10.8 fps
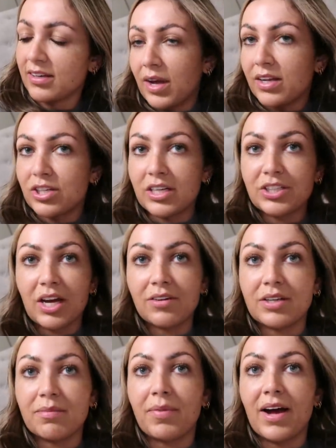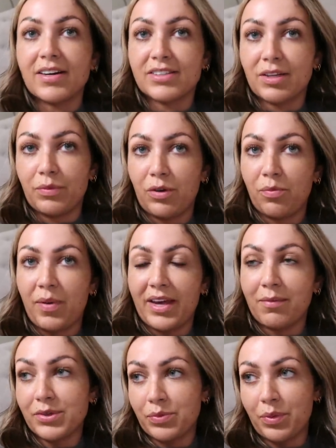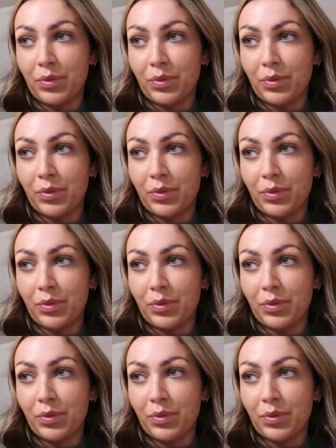We actually shouted him back so we could pay him, because